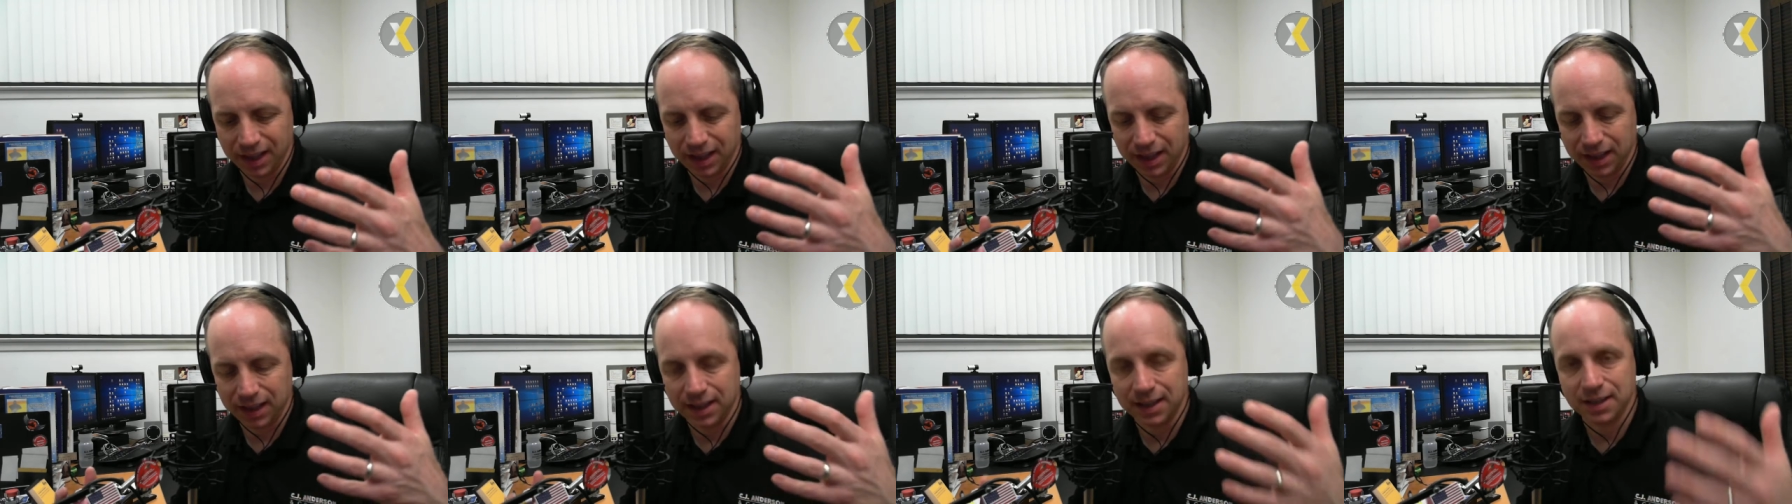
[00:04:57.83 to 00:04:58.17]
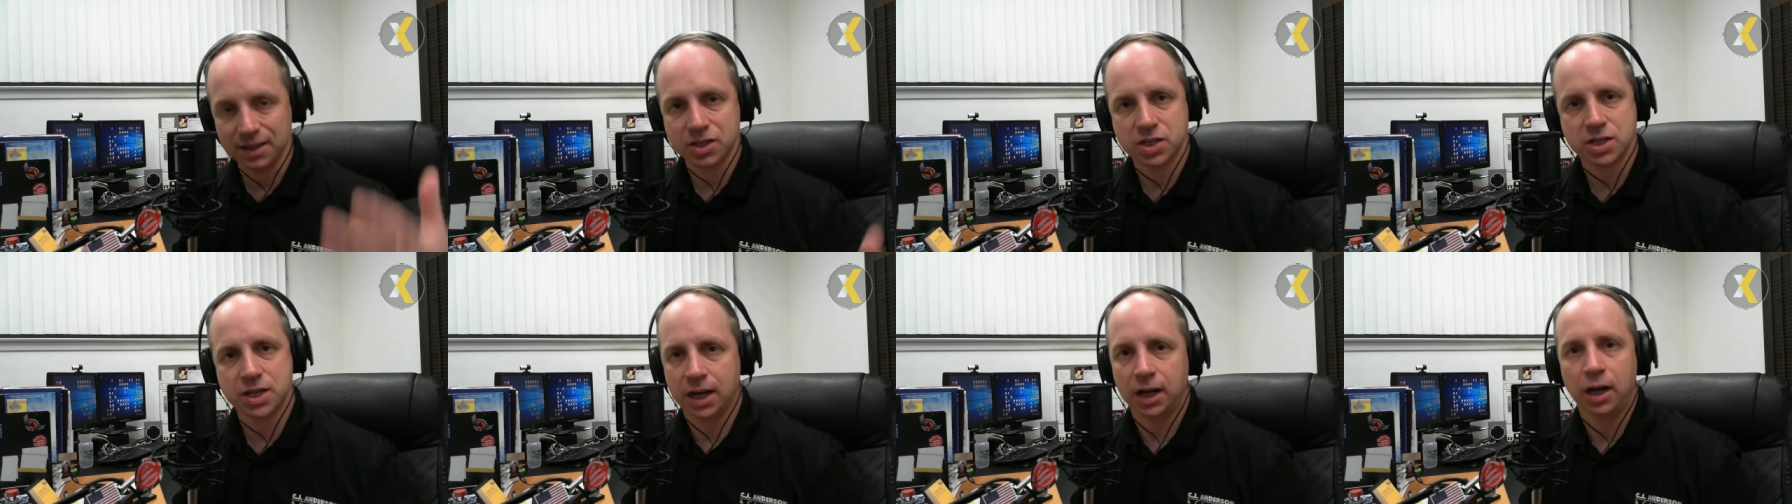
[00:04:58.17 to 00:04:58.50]

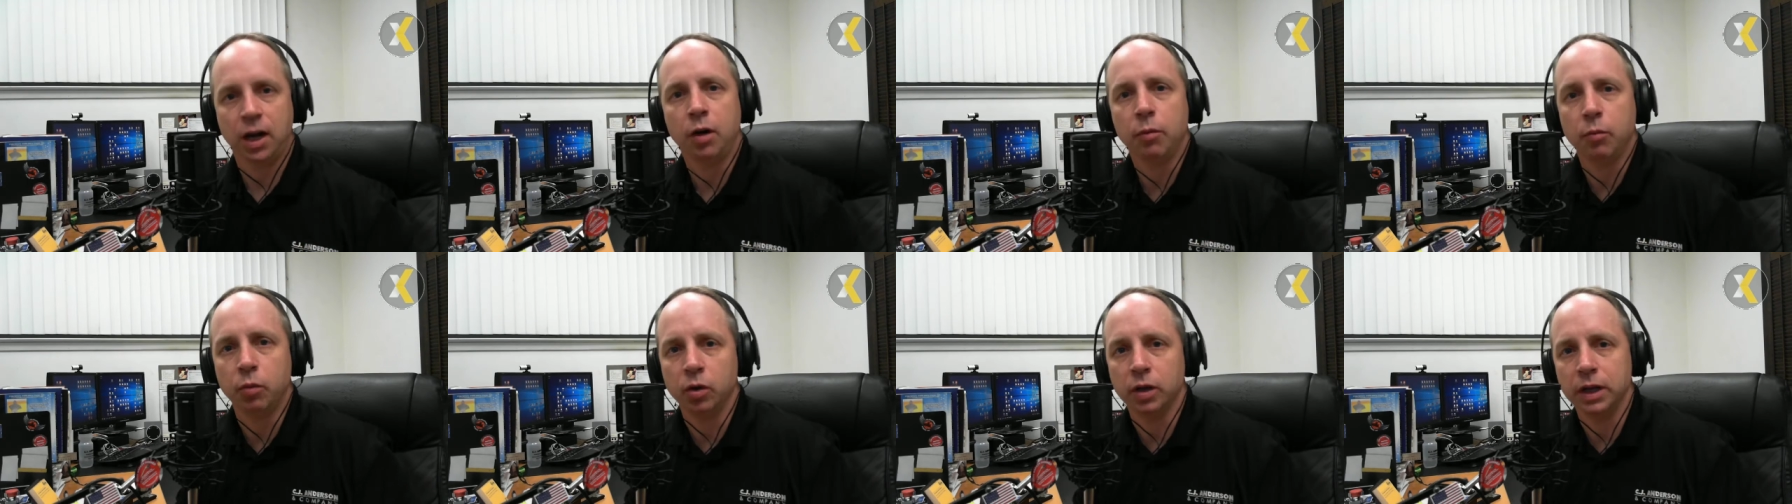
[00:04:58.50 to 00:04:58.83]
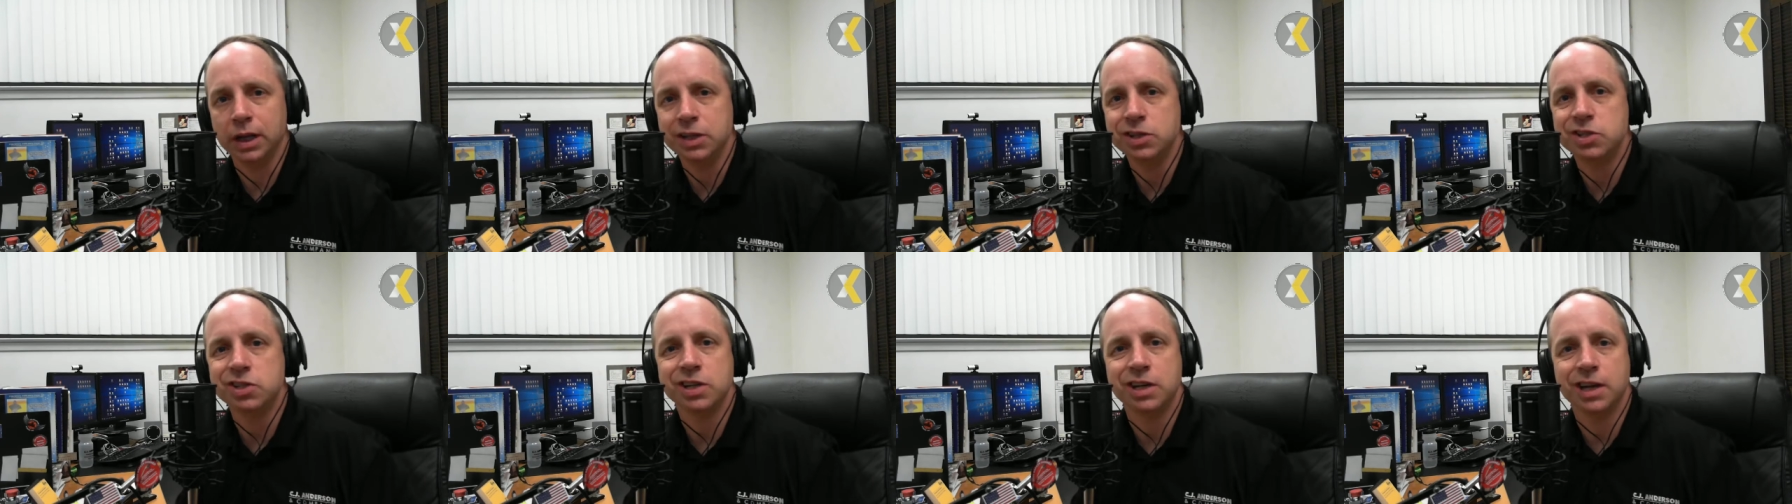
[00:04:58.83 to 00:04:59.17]
this terrible
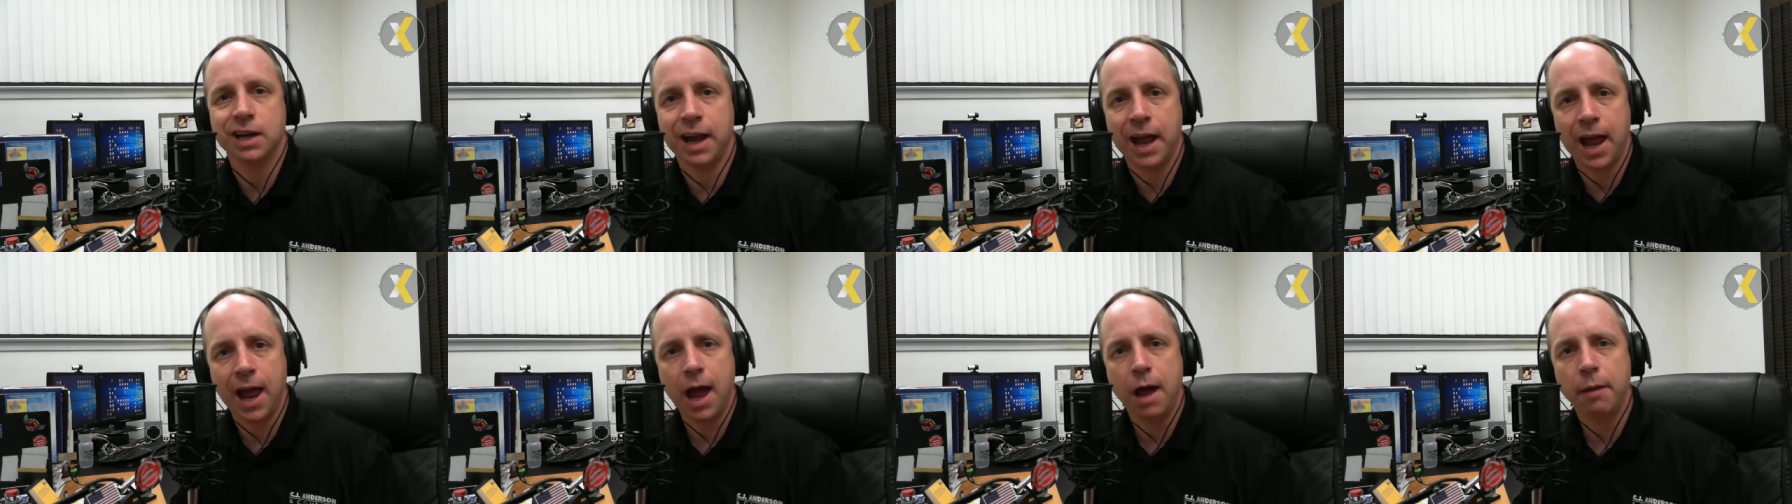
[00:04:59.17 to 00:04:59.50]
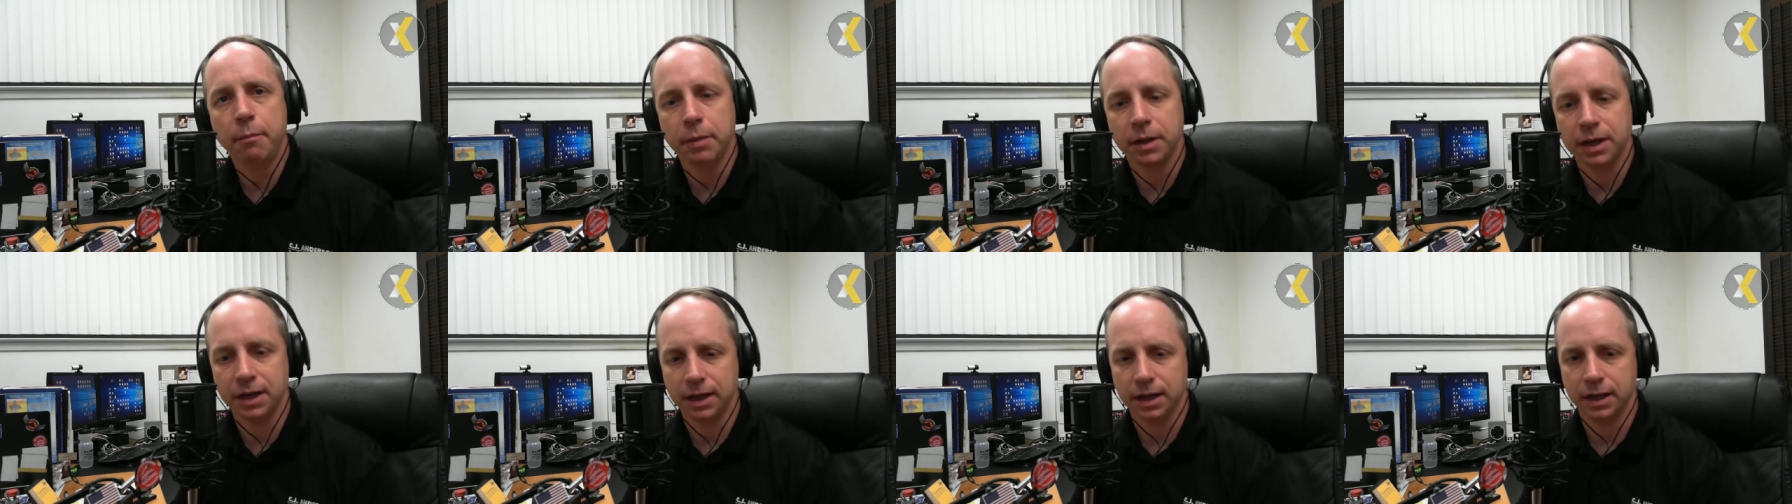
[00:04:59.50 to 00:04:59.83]
incident
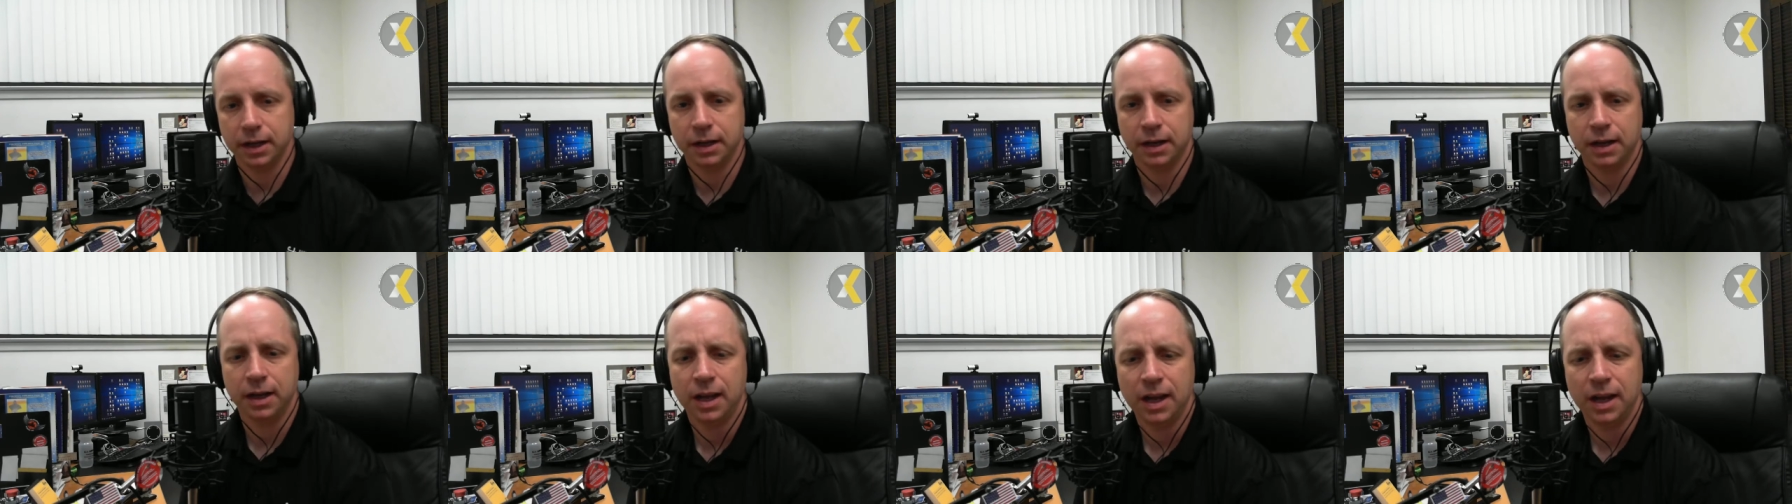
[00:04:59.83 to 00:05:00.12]
happened in.